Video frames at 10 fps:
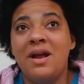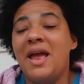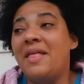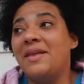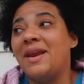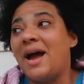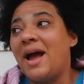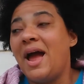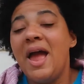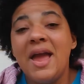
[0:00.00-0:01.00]
And then,
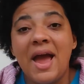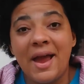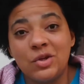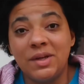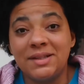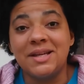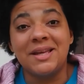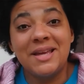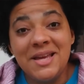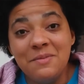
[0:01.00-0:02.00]
hey, I actually get to
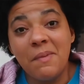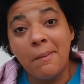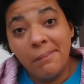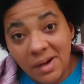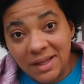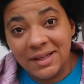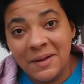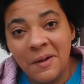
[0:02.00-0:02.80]
keep my money.